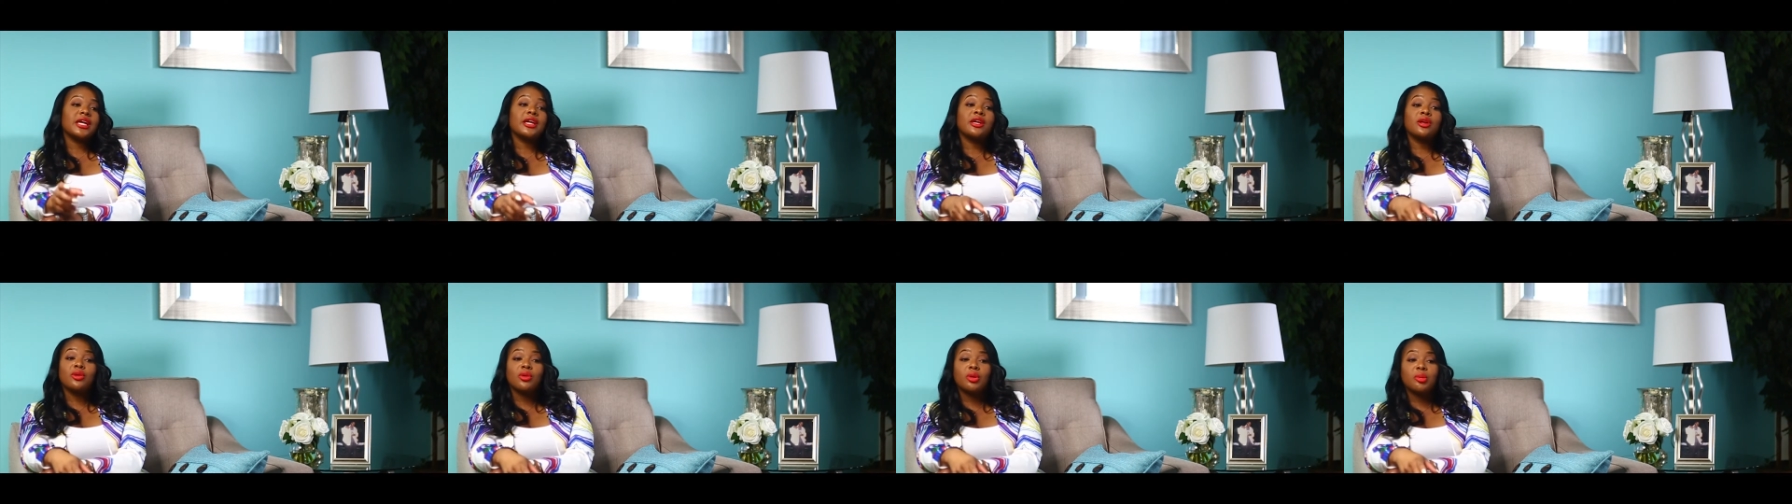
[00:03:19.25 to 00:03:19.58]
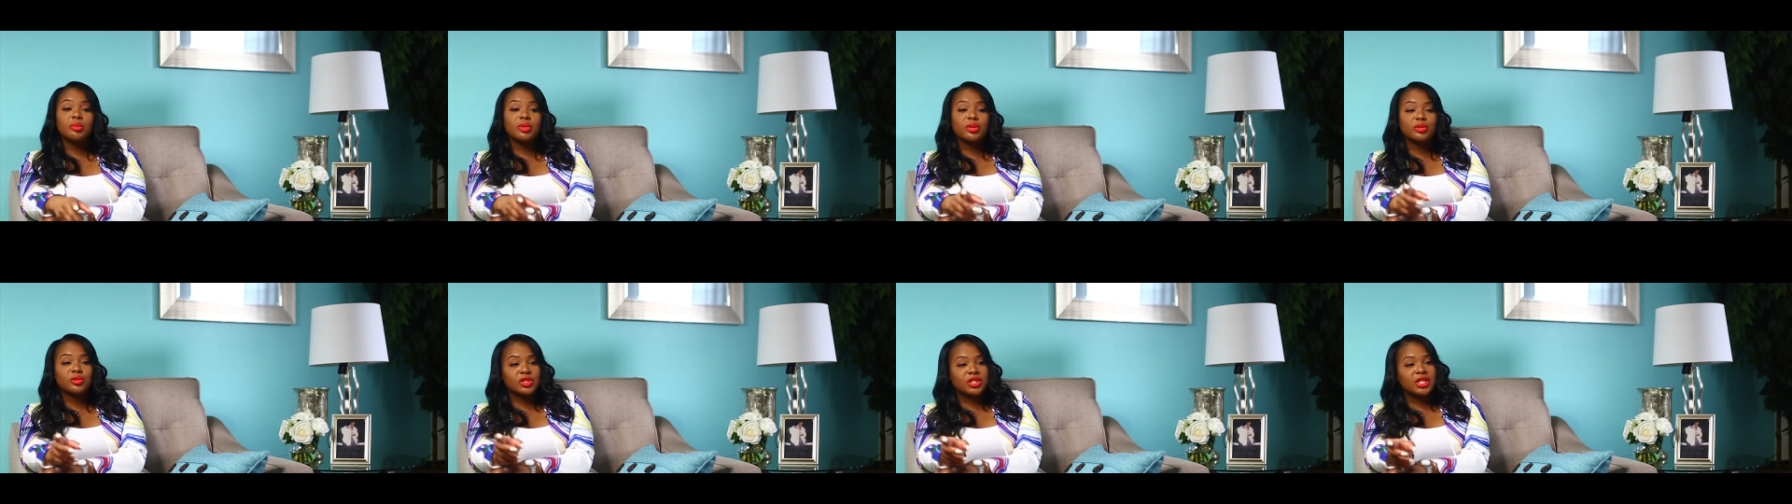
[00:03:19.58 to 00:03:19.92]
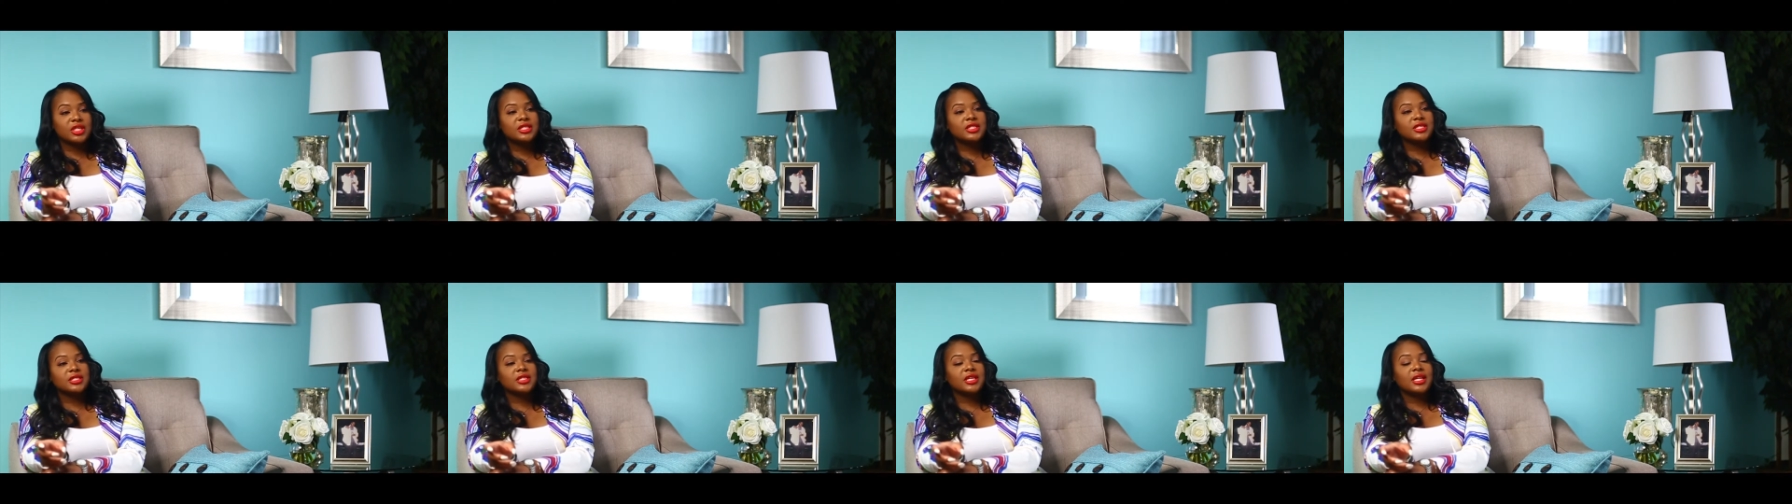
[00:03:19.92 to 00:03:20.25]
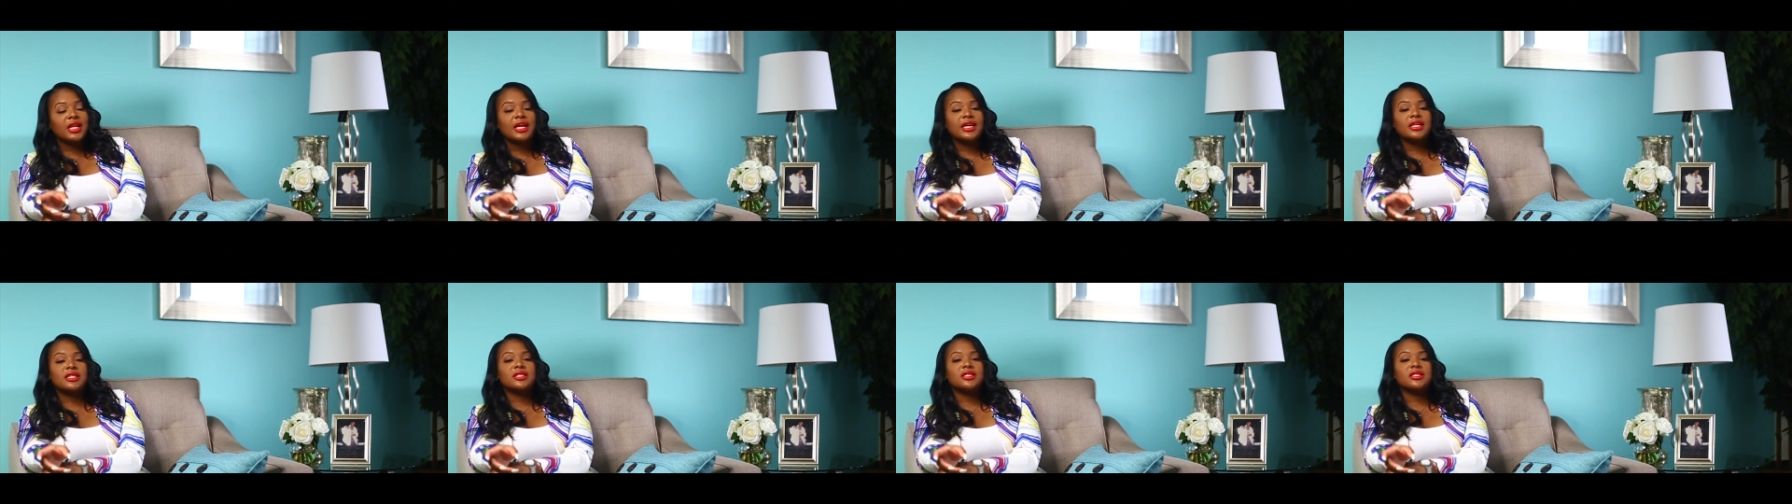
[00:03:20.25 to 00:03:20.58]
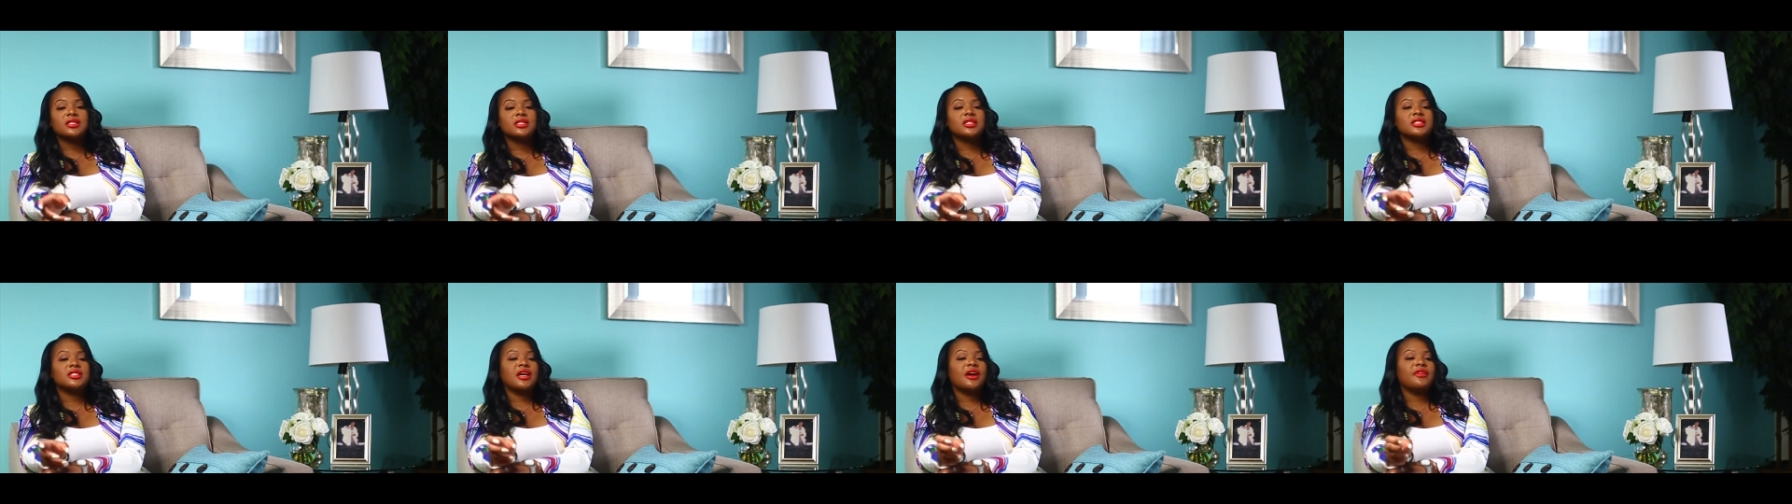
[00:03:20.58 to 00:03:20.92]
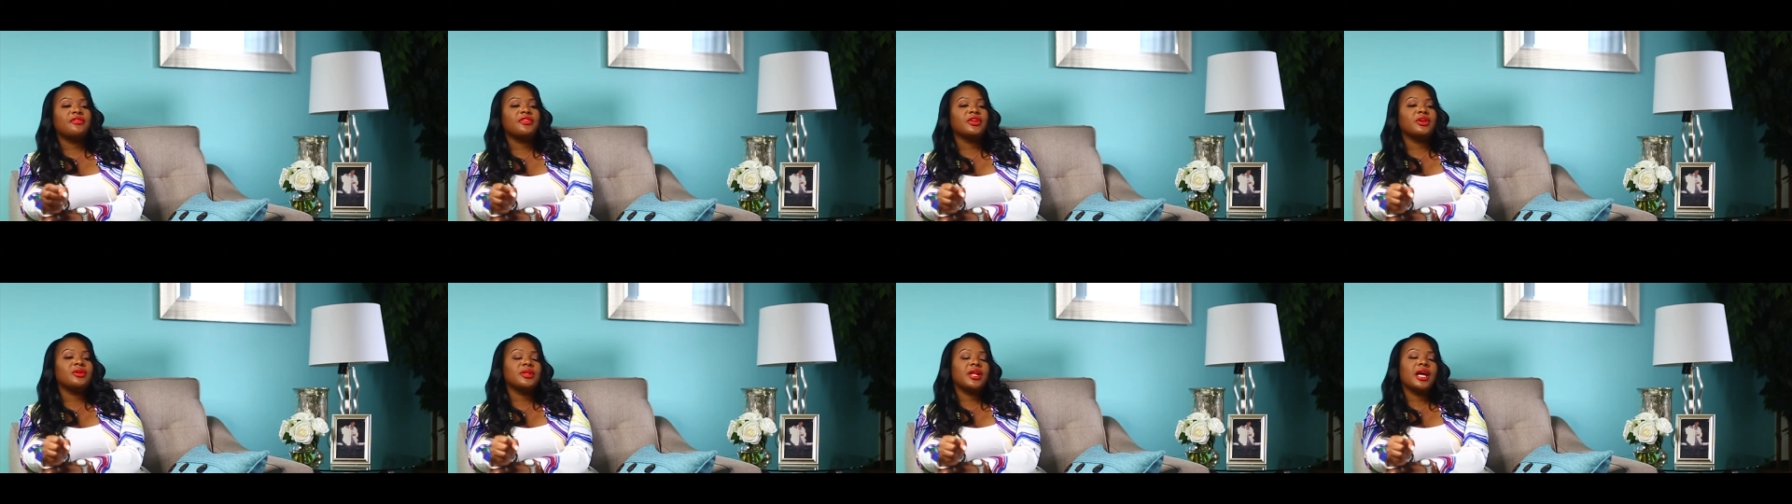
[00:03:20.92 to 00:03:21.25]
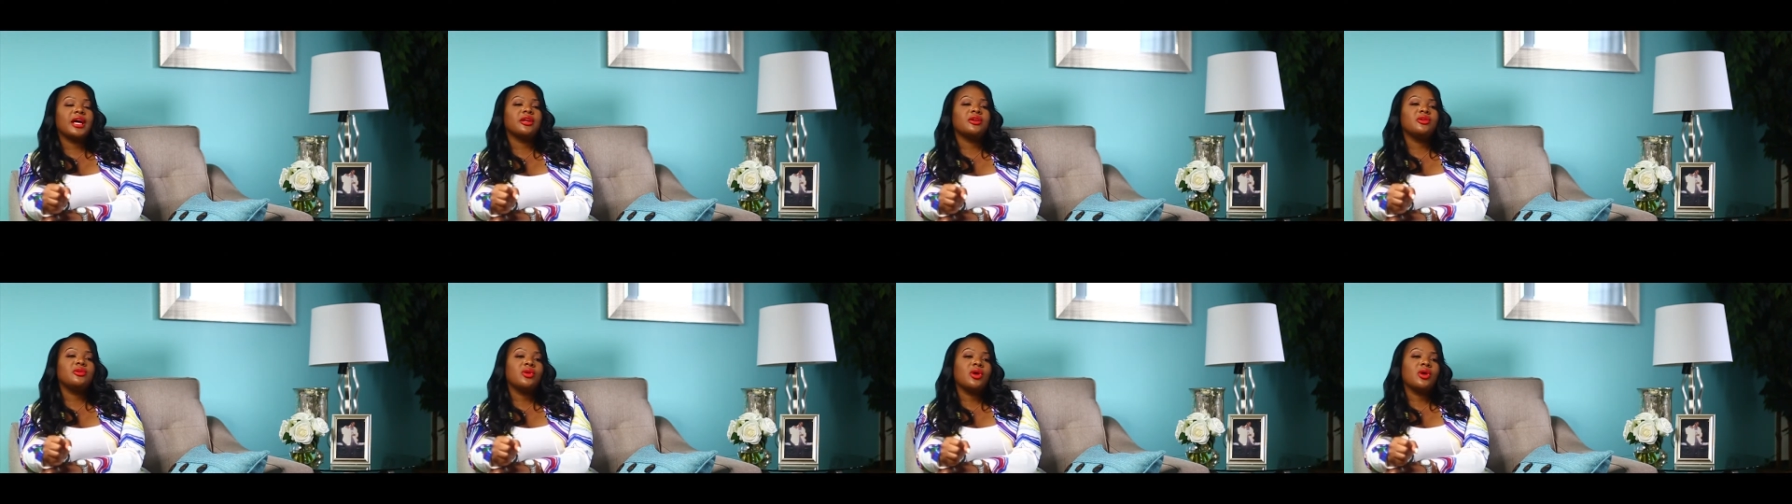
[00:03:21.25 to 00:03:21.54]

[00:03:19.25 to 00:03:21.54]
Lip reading: taking criminal justice classes because I felt like,